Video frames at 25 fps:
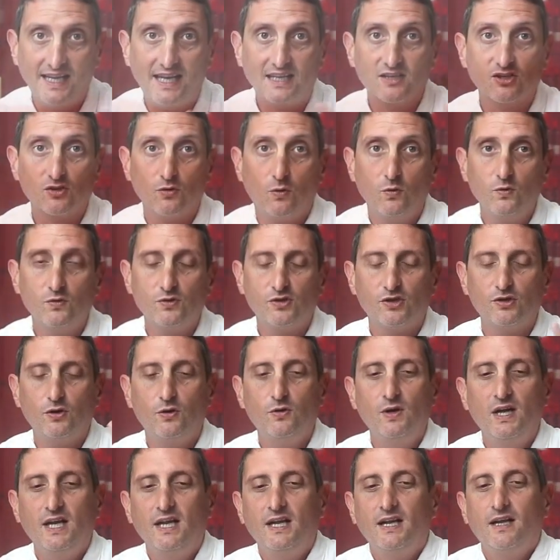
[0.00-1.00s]
That's
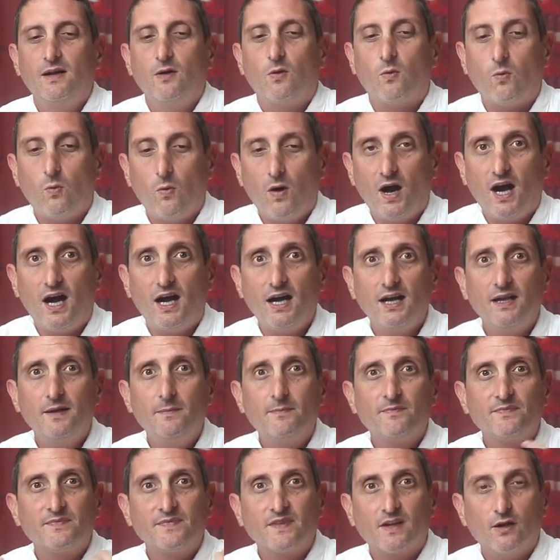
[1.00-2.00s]
also
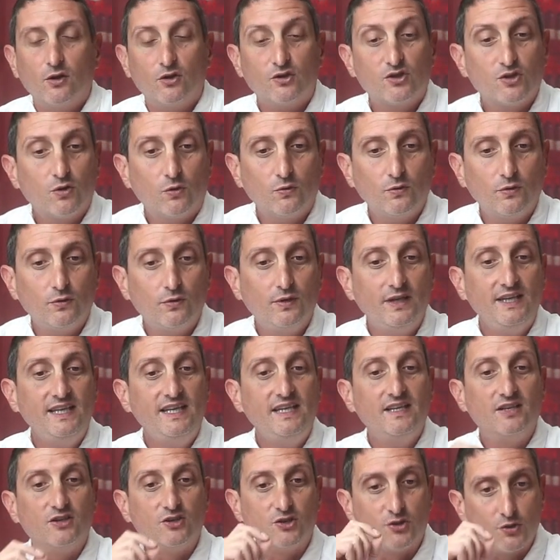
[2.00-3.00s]
why a
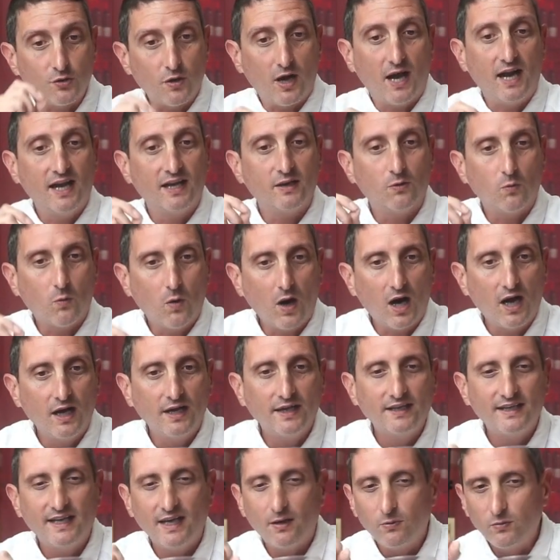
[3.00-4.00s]
totally dry
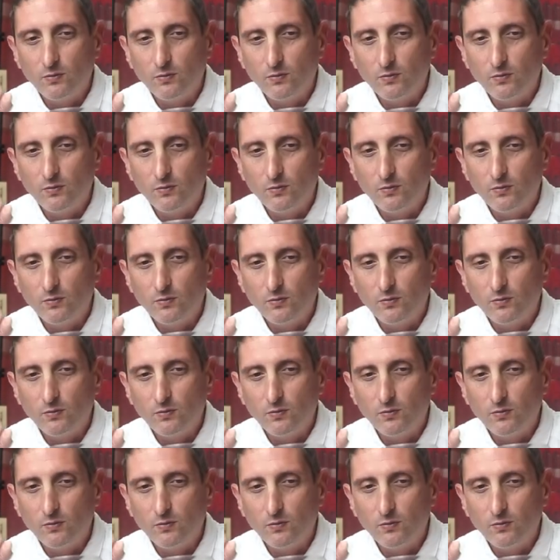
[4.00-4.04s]
wine